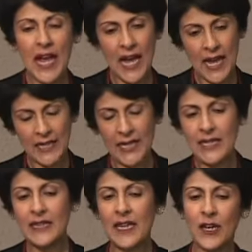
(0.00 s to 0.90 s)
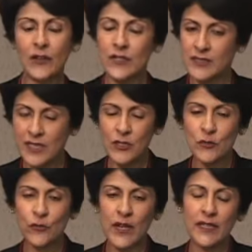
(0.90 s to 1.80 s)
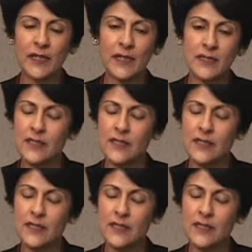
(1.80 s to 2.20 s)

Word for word: and in there, schizophrenia,